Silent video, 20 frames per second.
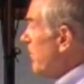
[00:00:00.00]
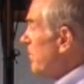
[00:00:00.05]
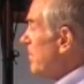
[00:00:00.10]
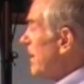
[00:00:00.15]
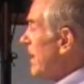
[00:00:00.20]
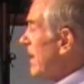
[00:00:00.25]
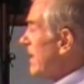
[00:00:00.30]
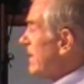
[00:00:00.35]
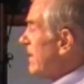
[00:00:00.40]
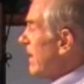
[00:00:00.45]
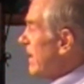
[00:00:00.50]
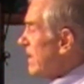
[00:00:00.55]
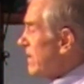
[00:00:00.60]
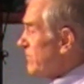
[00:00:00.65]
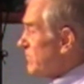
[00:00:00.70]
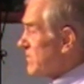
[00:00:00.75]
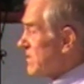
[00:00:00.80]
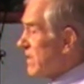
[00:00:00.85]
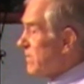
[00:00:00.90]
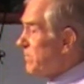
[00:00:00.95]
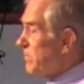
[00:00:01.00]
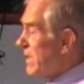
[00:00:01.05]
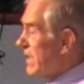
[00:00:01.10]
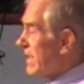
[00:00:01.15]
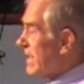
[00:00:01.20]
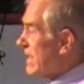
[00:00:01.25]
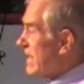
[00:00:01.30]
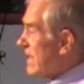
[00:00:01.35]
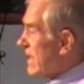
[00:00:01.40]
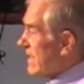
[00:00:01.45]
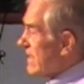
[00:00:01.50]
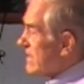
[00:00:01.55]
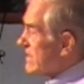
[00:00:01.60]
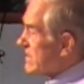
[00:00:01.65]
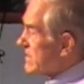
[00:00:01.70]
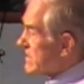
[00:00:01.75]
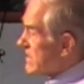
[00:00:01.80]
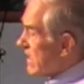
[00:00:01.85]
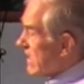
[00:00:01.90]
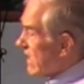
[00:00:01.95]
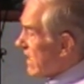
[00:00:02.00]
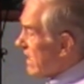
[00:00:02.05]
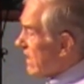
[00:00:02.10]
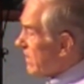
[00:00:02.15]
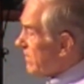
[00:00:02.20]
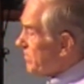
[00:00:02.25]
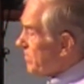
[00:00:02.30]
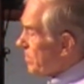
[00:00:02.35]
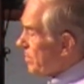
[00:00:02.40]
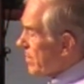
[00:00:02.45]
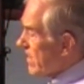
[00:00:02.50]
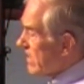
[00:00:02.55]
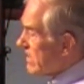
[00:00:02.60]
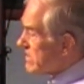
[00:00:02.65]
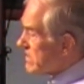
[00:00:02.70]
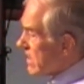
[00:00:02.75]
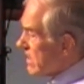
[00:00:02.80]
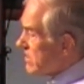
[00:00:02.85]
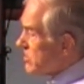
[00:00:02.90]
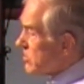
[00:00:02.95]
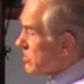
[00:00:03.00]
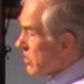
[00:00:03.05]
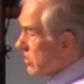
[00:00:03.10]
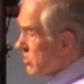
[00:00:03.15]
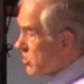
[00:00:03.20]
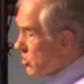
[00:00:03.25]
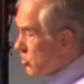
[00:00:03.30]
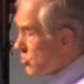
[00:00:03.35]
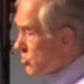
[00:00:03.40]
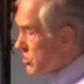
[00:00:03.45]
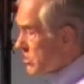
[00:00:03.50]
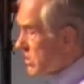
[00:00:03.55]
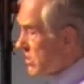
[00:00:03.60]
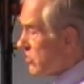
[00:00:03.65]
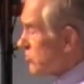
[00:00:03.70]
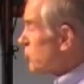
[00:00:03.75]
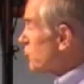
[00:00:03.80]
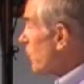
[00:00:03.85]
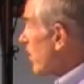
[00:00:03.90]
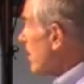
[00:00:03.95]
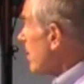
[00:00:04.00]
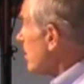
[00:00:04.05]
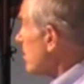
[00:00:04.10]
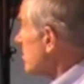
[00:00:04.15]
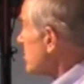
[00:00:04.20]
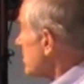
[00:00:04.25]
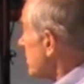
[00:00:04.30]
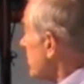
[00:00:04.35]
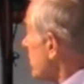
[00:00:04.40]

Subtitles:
But if somebody is using drugs